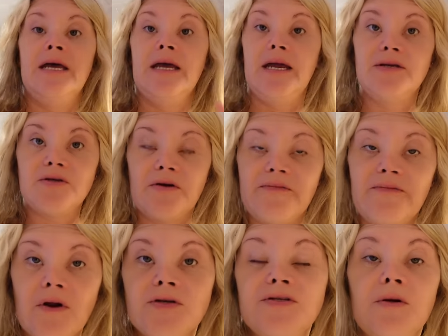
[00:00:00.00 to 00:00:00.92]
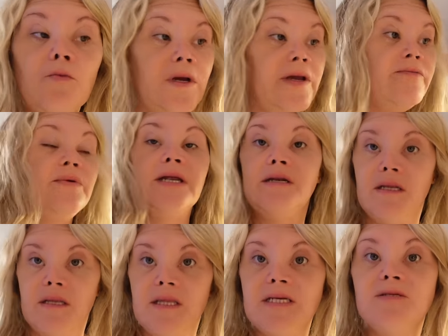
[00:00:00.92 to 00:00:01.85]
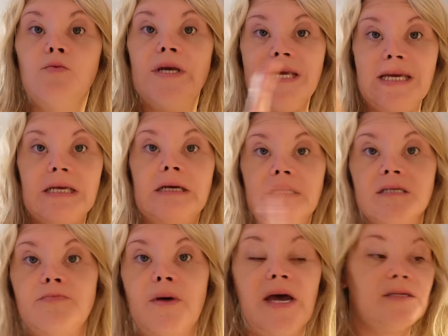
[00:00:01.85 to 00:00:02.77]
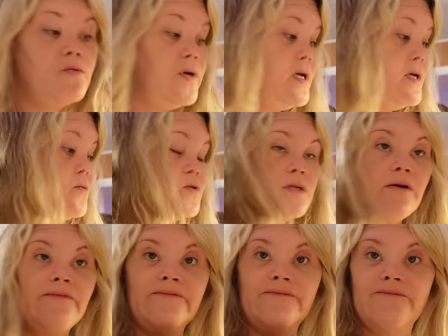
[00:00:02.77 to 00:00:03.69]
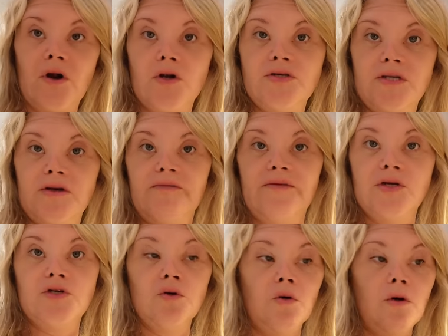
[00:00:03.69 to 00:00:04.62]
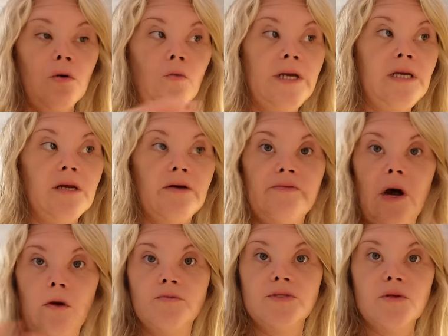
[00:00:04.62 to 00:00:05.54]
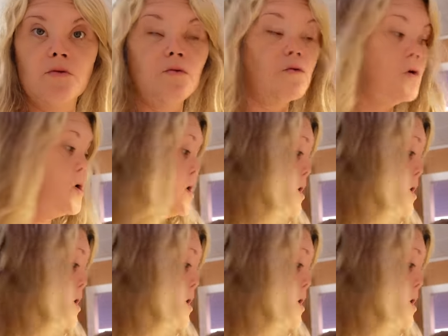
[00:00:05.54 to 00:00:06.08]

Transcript: It is our first, we have been this week, this past week was our first official week of homeschool.